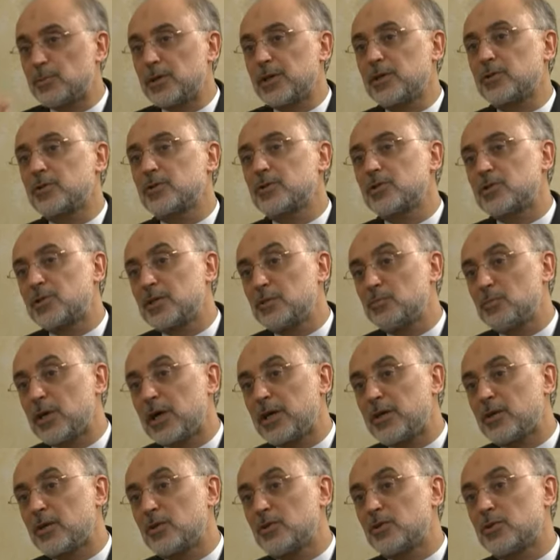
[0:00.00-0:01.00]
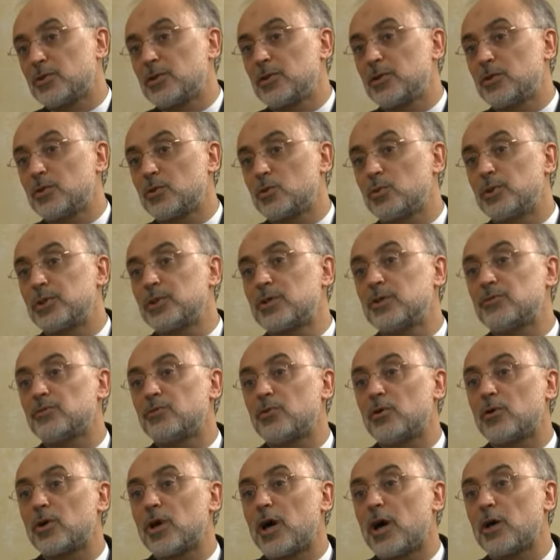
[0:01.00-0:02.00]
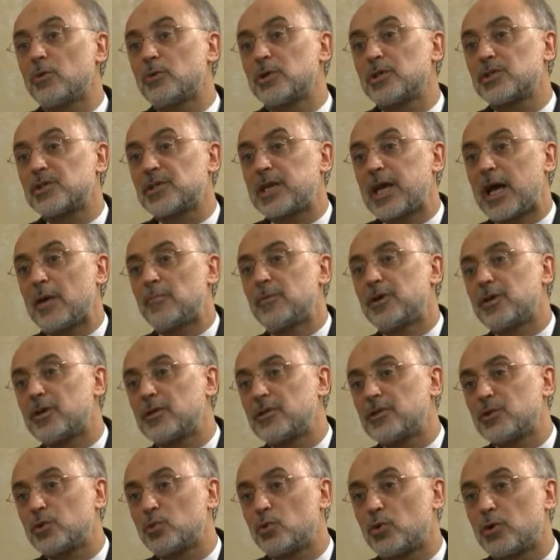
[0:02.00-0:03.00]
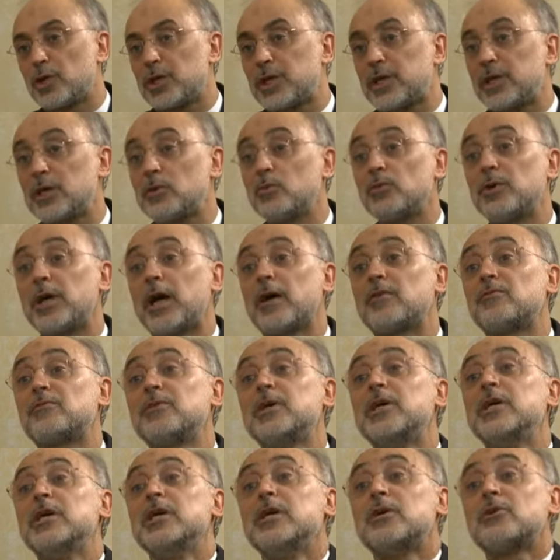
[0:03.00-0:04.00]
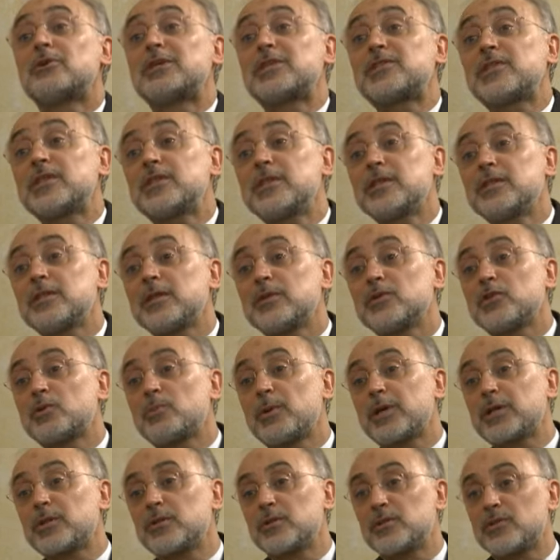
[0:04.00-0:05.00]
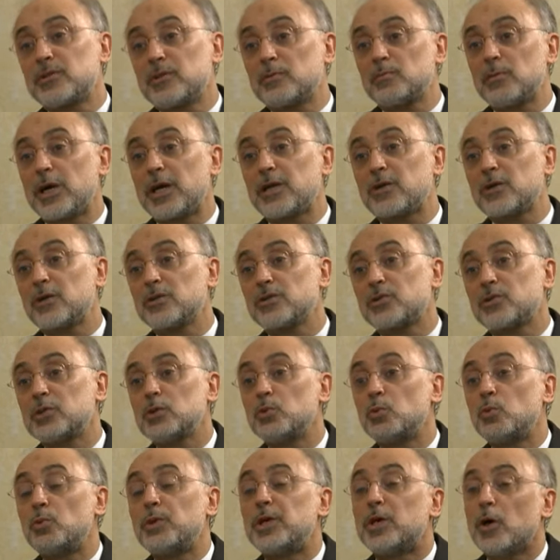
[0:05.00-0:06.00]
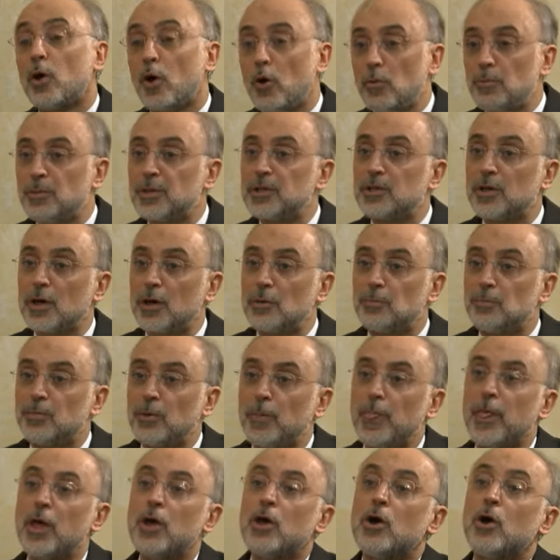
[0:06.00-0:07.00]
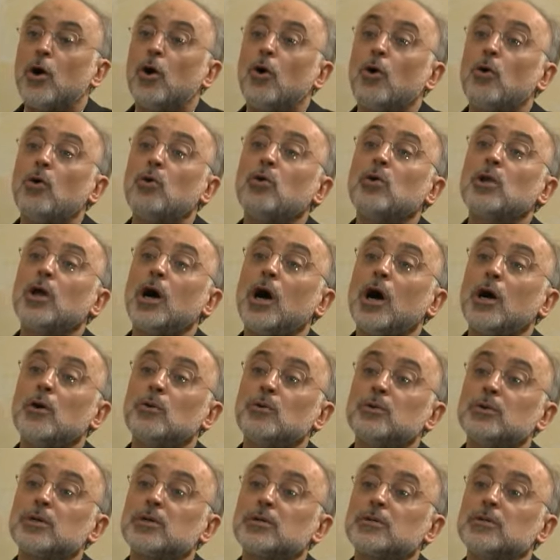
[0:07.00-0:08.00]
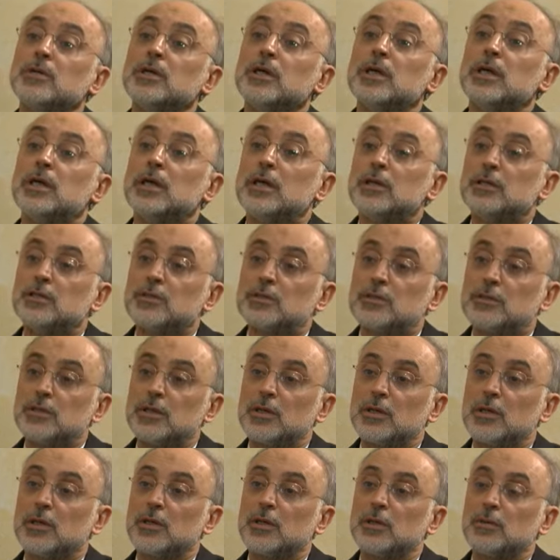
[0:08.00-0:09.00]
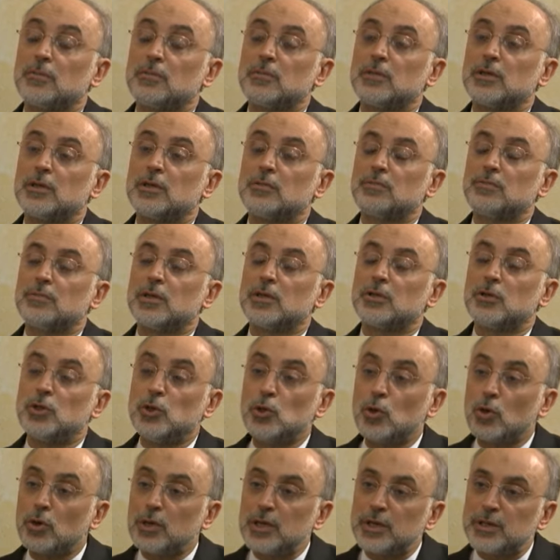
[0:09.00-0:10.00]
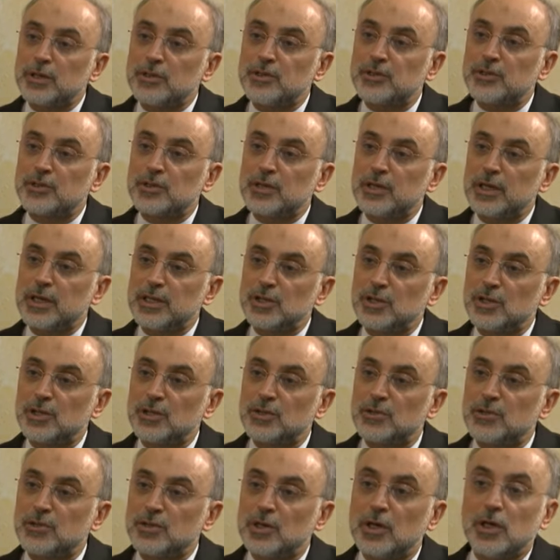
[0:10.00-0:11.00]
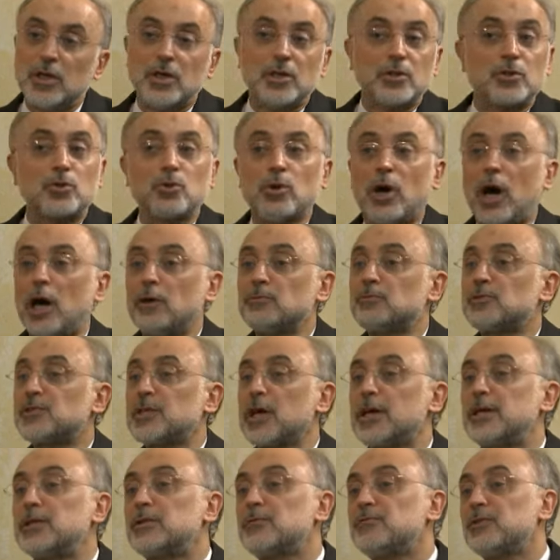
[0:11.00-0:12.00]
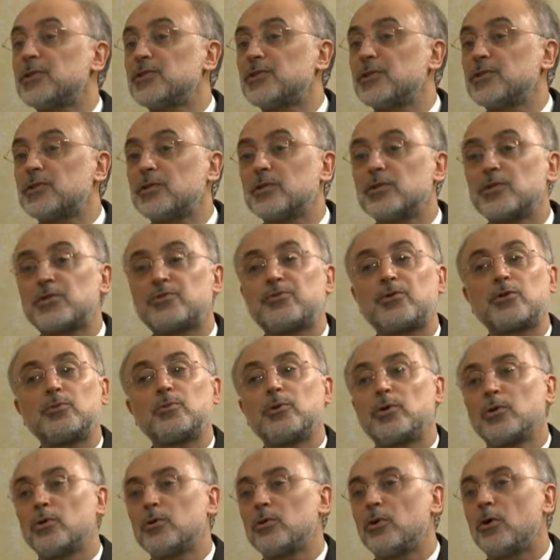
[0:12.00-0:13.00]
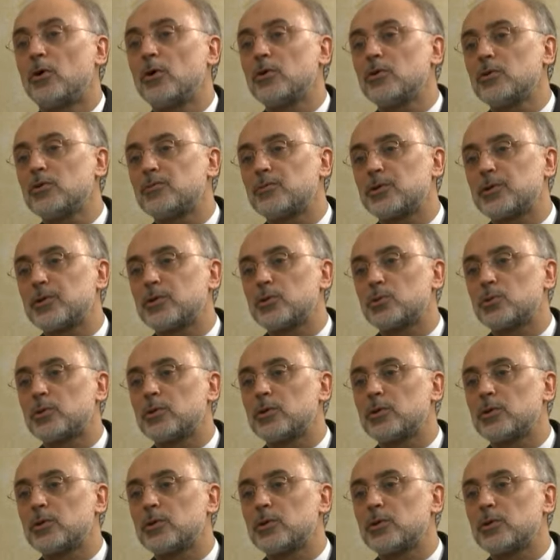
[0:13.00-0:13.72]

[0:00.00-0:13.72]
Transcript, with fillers: inspectors in my country, 24 hours, cameras working. We have resident inspectors in my country. We opened up all our nuclear installations to outside visitors from all over the